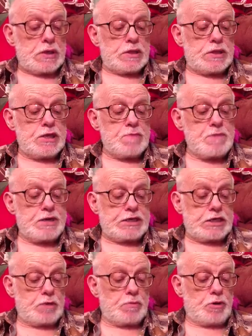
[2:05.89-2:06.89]
the
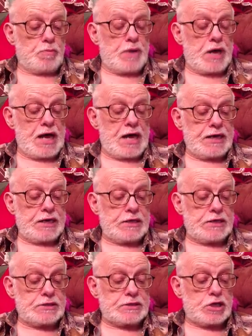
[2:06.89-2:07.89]
immitigable
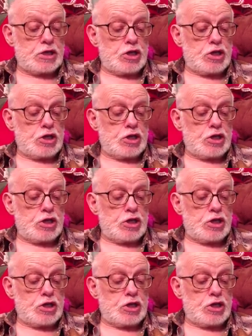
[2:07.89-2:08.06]
pines,